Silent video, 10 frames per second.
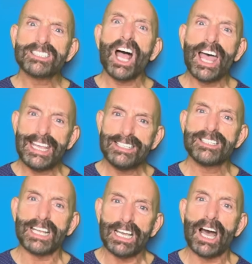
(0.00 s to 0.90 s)
heightened
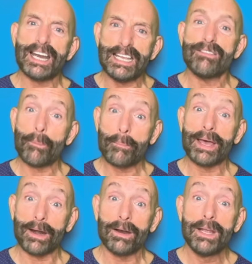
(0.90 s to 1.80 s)
and got even
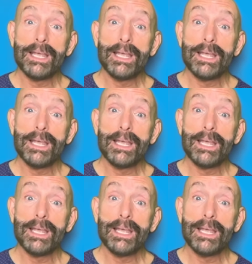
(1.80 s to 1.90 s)
better.